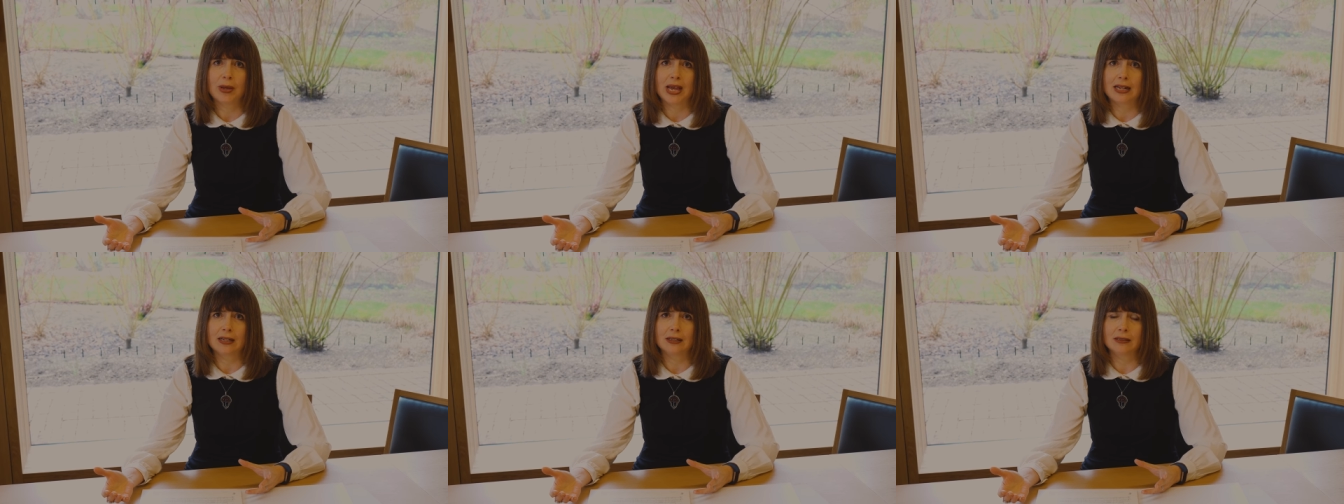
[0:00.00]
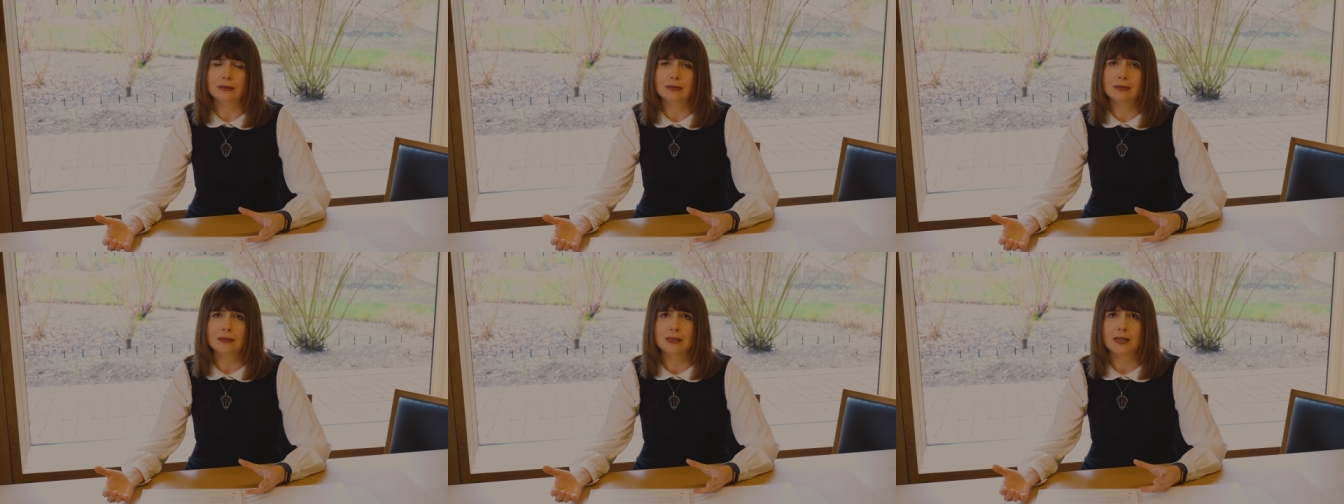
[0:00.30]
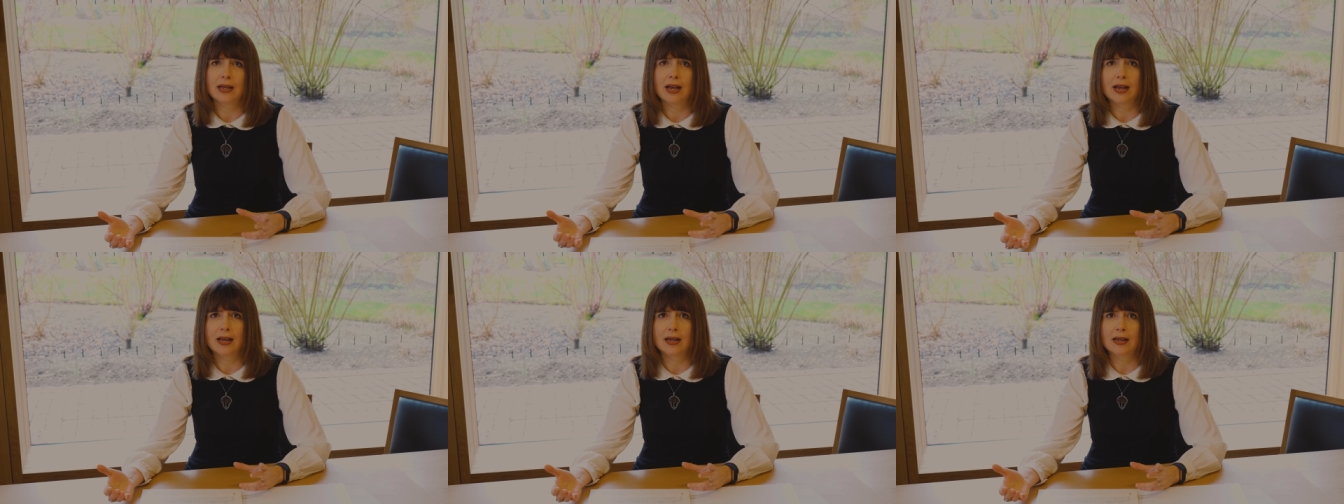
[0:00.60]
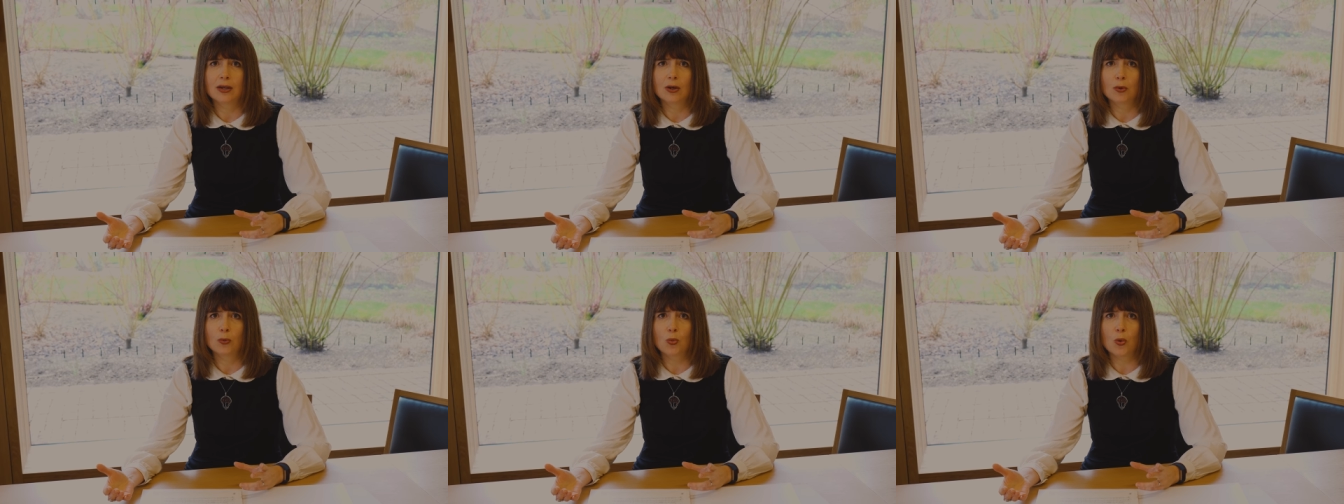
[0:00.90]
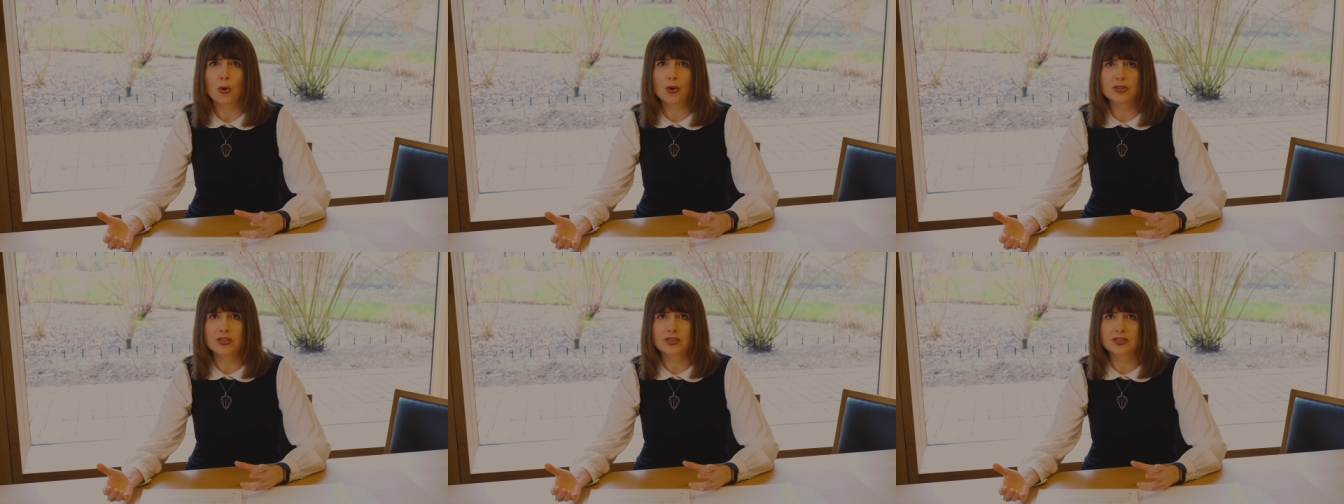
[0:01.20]
Pedal, uh,
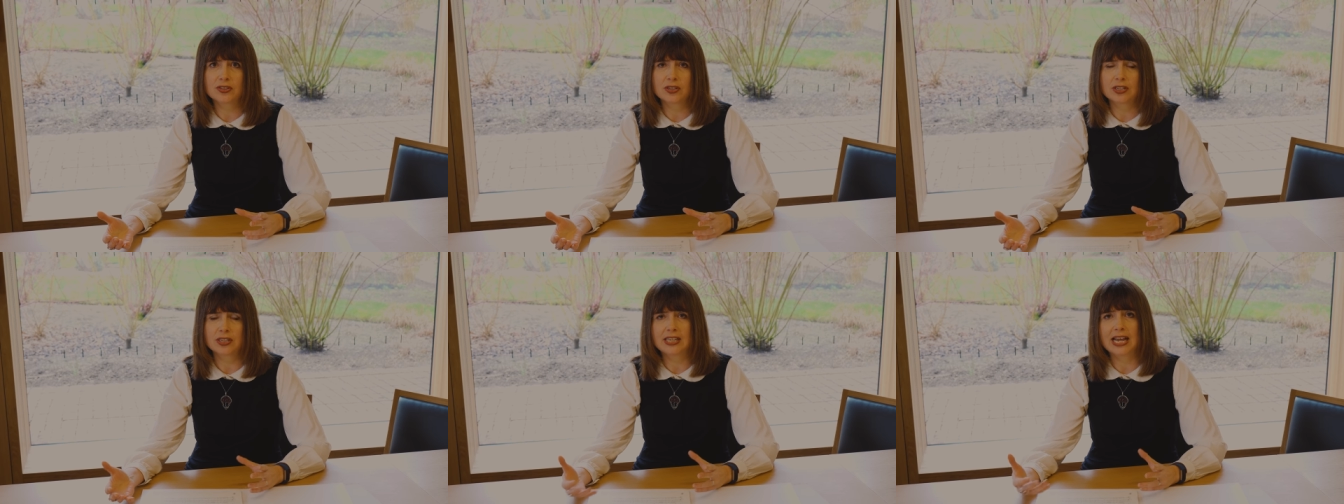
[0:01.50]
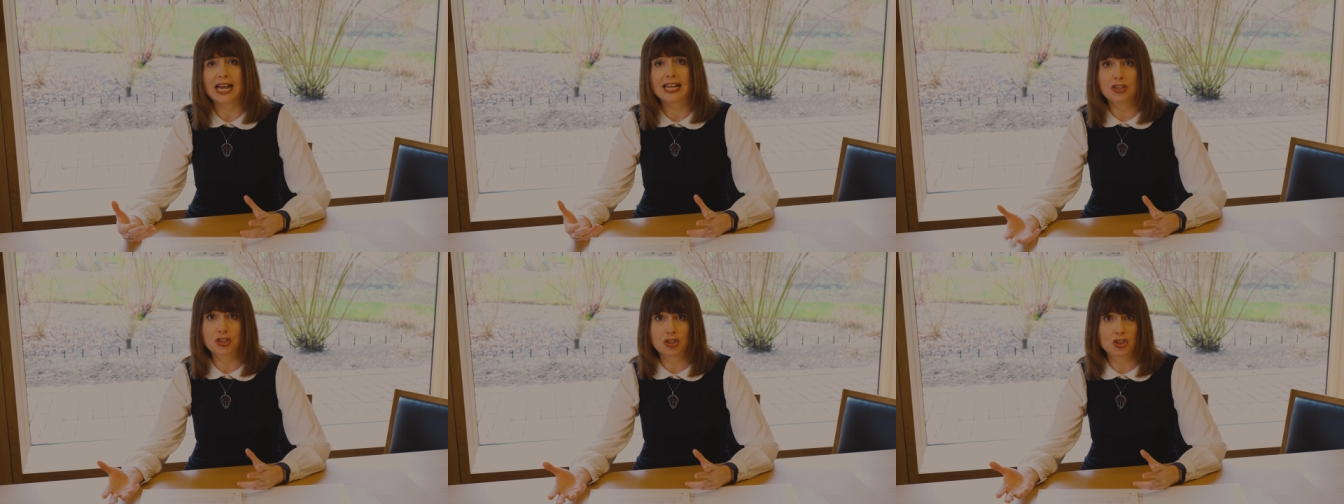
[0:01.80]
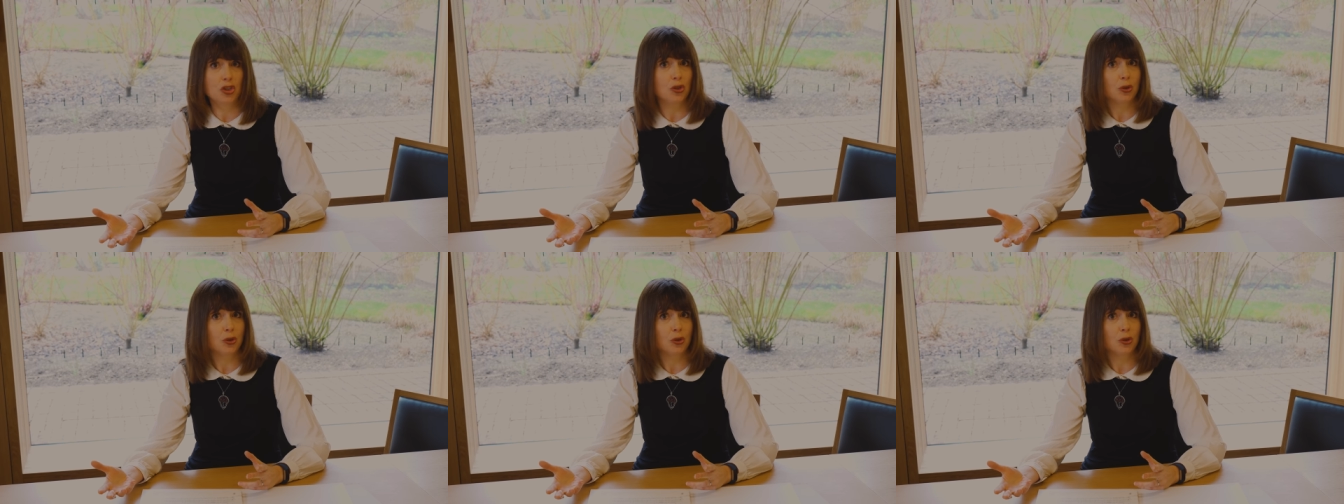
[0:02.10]
was attached